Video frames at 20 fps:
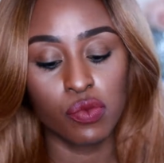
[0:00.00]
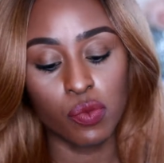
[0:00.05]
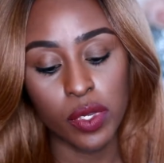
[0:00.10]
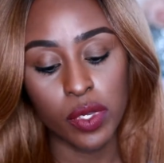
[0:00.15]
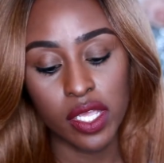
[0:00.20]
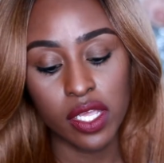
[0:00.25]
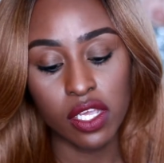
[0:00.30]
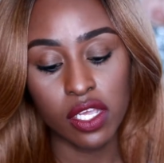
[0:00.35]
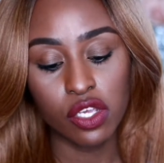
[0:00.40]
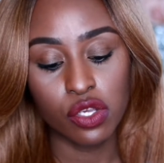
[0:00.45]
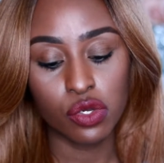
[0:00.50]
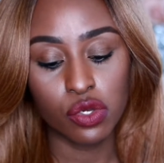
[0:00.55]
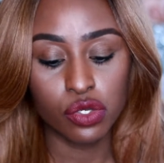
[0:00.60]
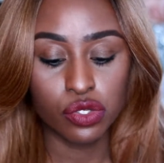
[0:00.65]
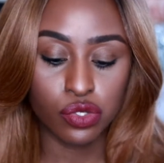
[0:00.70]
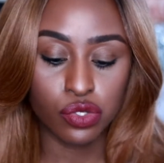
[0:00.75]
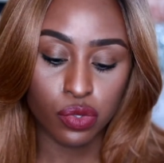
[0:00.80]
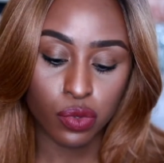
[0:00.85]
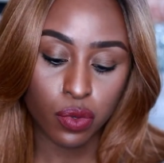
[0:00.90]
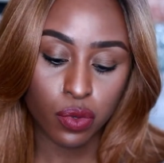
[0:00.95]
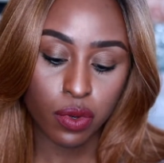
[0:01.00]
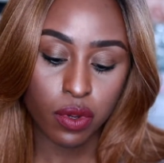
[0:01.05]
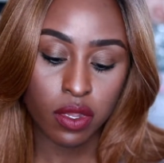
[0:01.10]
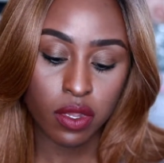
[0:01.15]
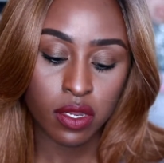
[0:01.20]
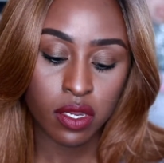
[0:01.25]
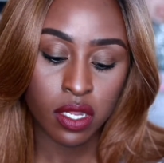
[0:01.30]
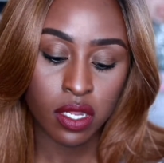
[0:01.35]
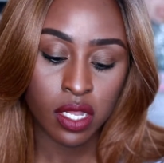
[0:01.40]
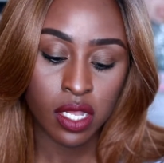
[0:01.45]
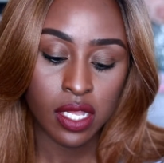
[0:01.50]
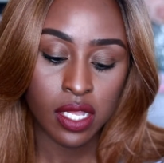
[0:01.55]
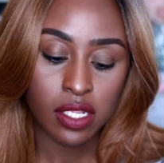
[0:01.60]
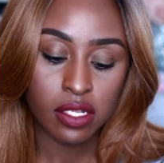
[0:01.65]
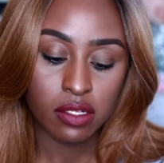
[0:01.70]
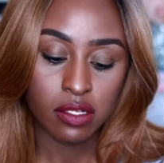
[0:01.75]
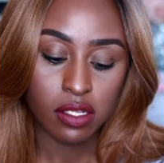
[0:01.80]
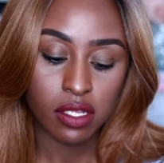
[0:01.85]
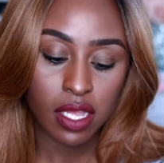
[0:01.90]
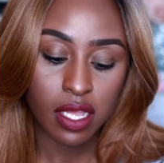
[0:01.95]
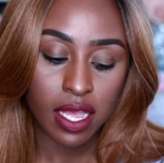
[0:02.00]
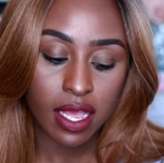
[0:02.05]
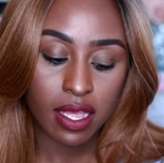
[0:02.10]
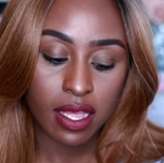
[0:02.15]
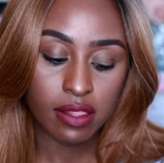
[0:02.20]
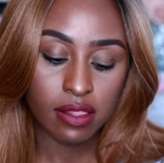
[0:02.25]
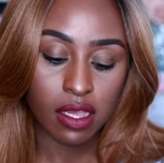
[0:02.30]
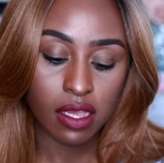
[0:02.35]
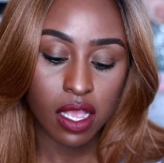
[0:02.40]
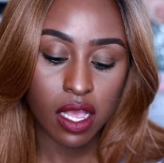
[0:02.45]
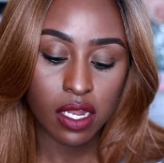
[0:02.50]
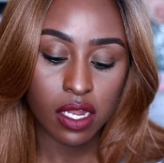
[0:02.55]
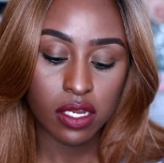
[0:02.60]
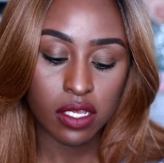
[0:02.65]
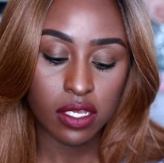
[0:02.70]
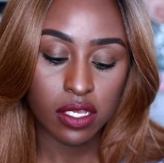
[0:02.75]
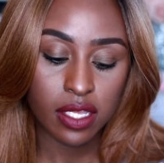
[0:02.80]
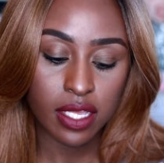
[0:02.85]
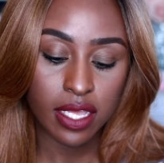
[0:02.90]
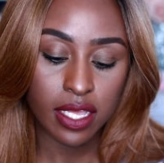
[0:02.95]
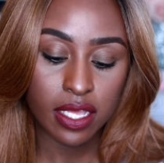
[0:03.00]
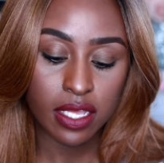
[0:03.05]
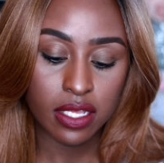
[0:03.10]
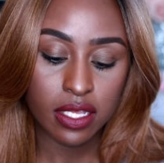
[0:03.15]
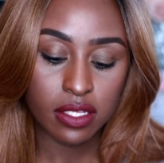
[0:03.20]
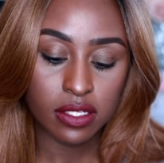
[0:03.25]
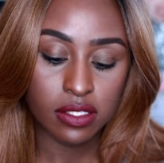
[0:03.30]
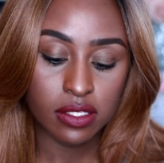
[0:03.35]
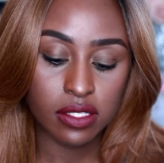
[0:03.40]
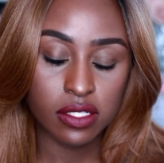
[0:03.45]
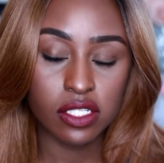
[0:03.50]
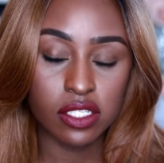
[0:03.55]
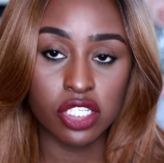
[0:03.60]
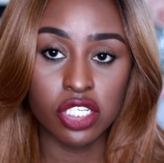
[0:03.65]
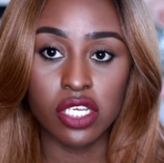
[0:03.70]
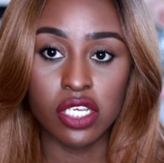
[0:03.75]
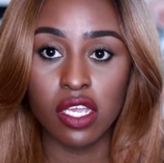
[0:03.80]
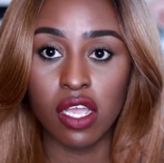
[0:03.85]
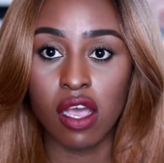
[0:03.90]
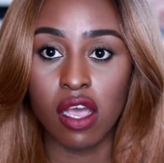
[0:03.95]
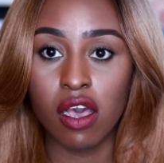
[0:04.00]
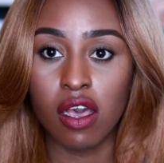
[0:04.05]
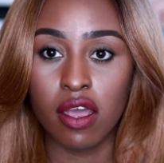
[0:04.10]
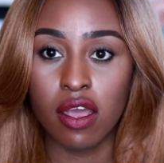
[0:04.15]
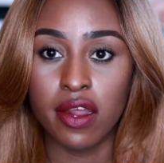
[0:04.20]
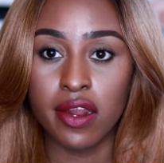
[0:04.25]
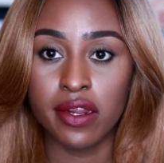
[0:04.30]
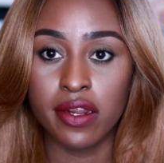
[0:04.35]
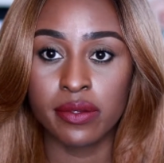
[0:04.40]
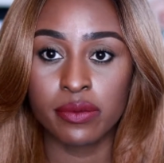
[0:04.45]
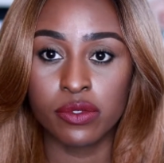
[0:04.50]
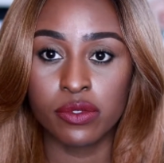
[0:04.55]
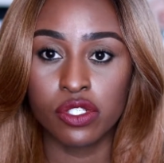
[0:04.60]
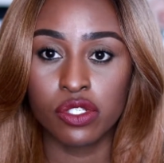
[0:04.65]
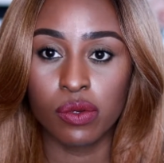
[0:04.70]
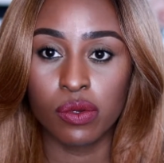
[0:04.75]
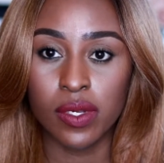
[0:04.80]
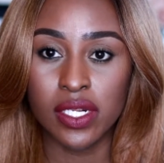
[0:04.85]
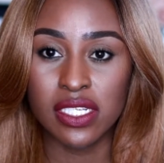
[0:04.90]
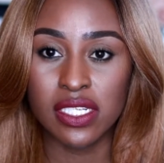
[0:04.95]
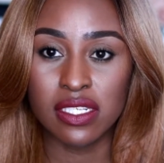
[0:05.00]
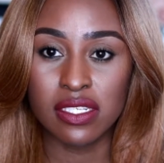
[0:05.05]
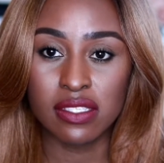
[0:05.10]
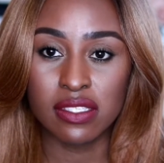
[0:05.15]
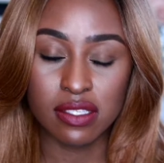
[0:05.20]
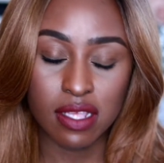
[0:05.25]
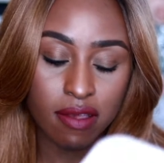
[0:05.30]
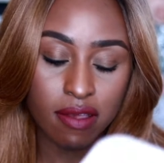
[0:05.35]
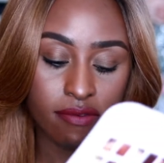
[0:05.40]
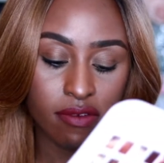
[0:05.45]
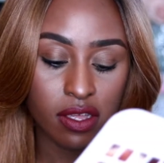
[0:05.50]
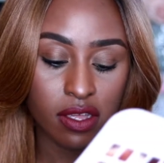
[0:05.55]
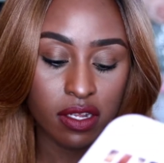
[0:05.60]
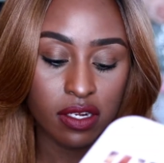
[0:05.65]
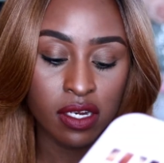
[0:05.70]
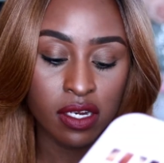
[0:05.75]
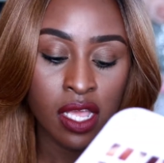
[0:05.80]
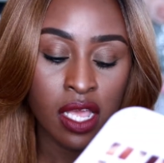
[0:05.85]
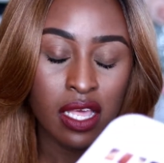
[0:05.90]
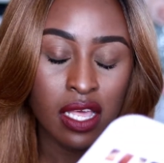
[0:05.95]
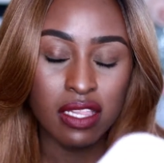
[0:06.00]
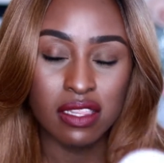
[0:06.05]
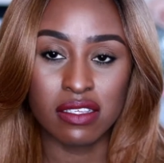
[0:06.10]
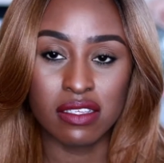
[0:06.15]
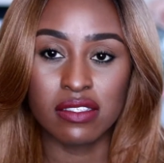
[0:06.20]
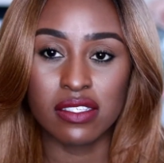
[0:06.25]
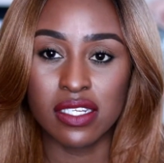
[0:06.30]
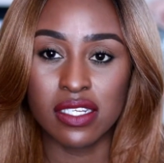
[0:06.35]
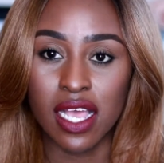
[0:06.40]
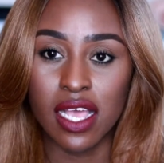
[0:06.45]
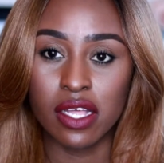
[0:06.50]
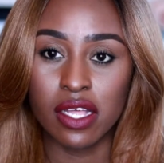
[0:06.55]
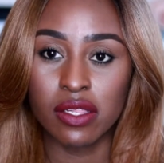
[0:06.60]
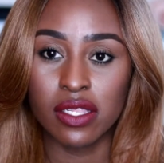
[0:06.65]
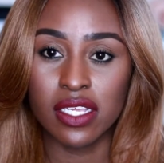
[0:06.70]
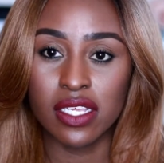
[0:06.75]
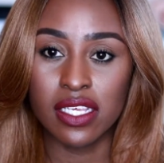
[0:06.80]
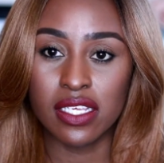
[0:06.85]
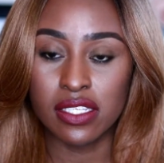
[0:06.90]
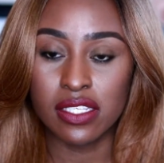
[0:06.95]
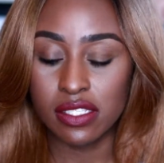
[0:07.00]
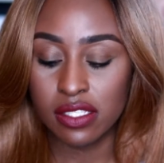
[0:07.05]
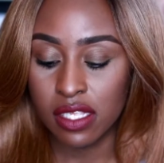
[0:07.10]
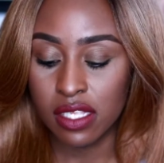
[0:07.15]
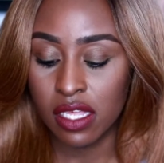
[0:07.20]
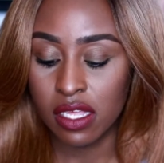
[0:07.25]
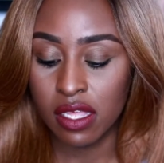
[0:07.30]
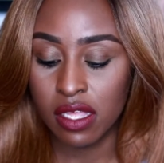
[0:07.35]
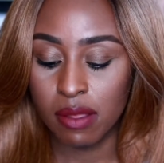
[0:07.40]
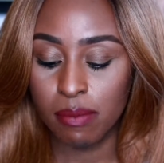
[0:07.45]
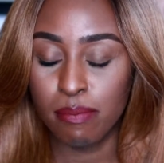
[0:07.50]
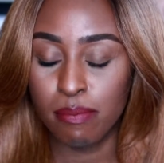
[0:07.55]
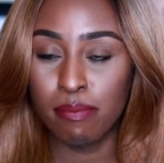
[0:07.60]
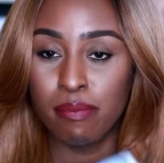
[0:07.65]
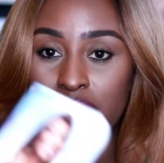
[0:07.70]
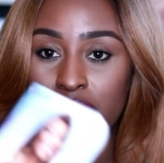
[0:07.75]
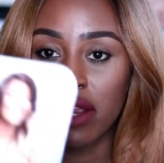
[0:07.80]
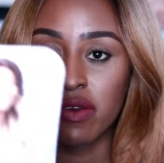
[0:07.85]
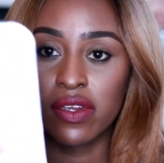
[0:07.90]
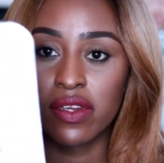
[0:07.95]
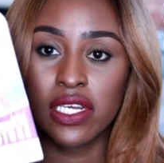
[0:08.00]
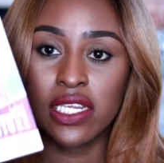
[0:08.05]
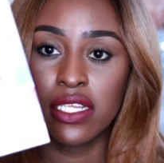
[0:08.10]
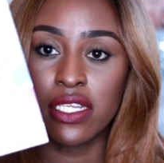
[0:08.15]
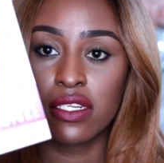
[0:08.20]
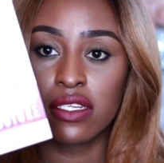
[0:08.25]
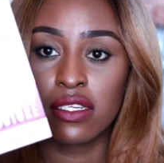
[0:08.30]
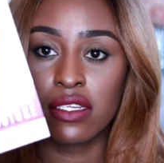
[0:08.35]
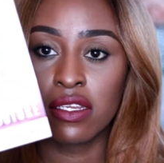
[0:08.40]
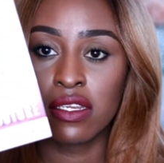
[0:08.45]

Wig Couture, and the color is DR27. The style is Marilyn,